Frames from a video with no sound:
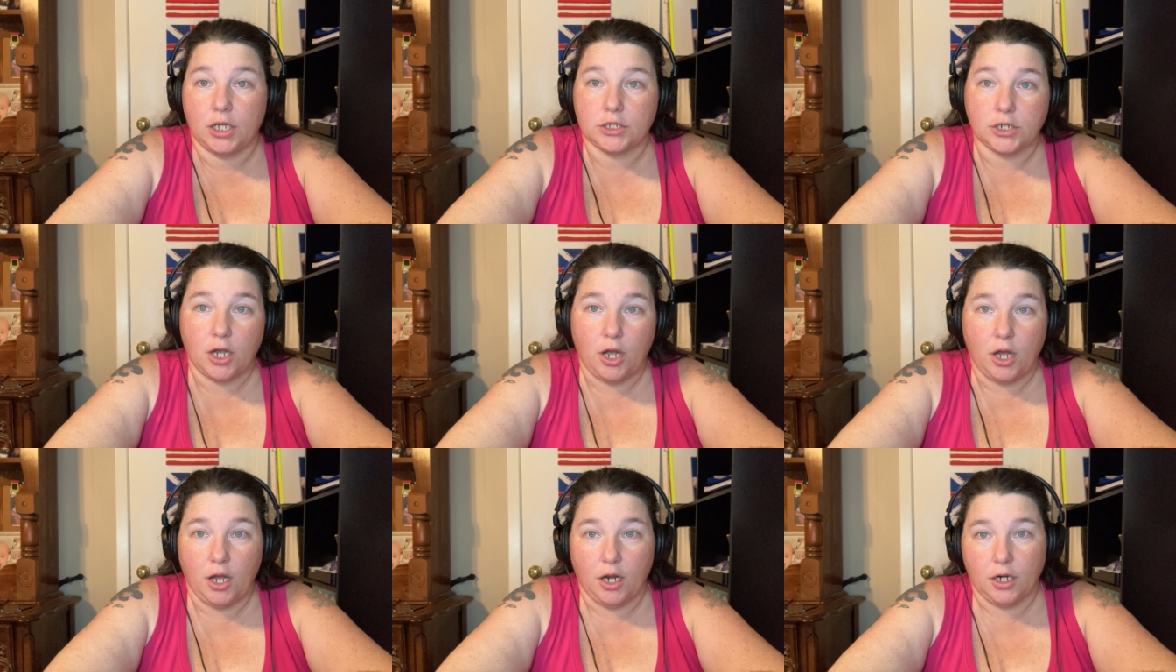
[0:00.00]

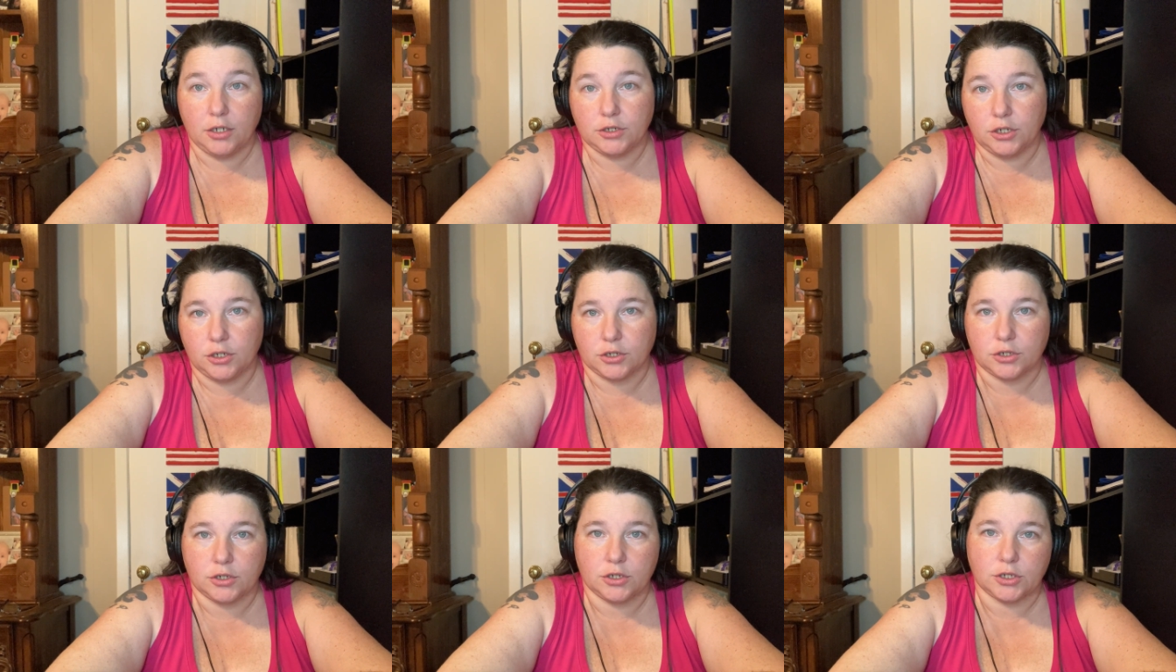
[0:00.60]

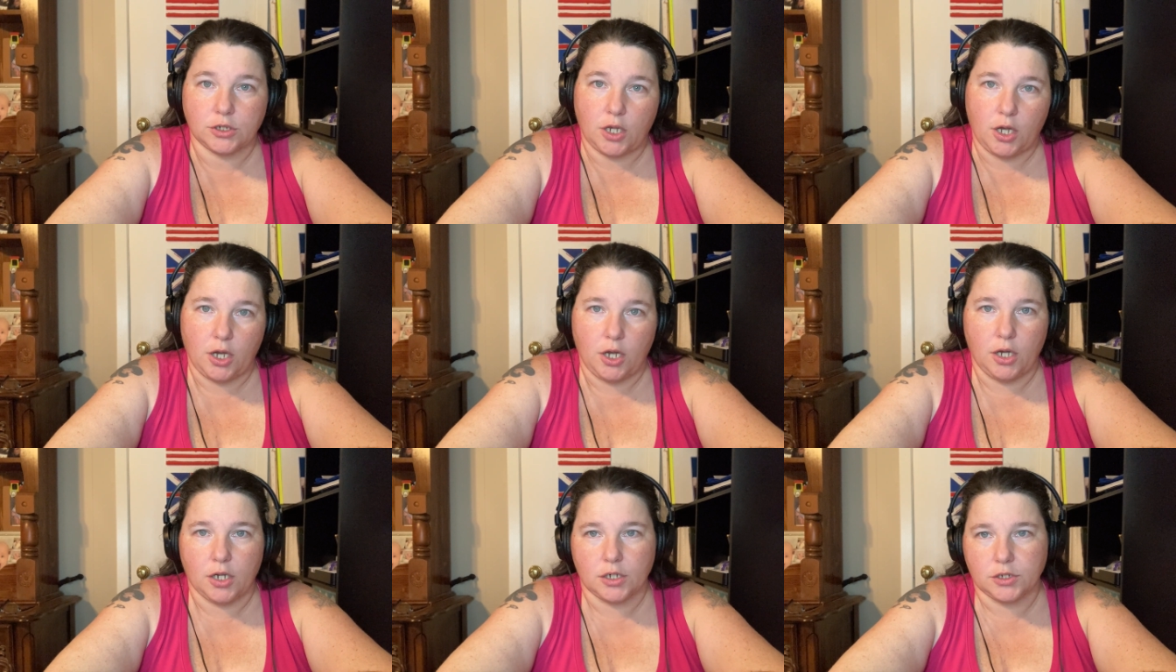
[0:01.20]
Chargers,
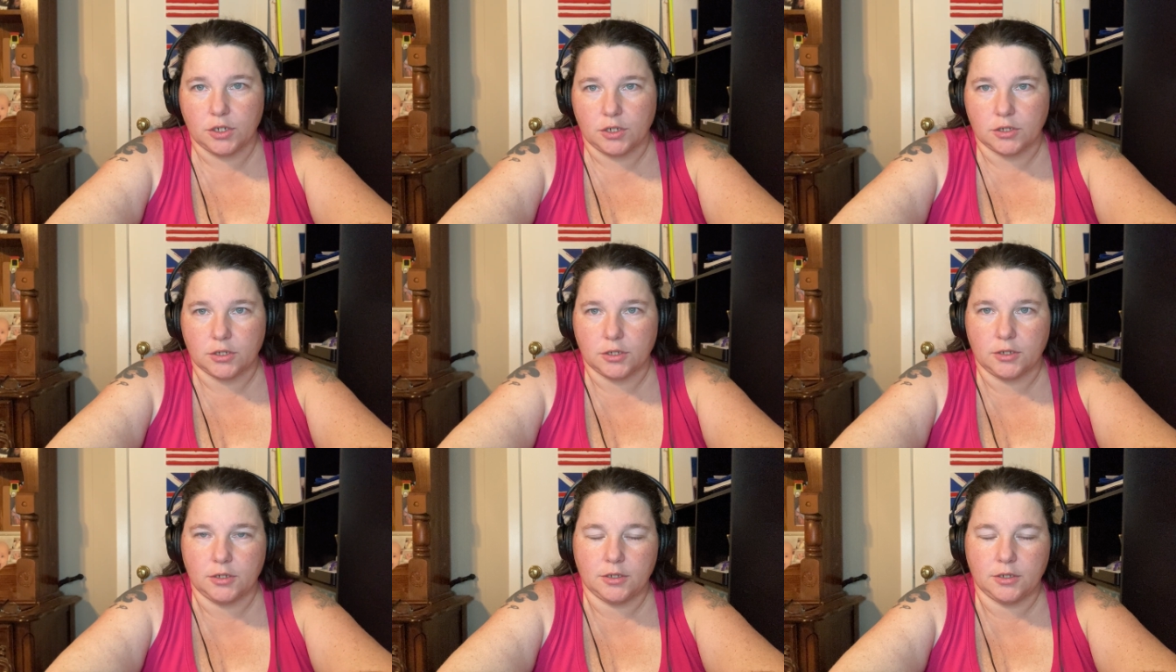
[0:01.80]
Chargers.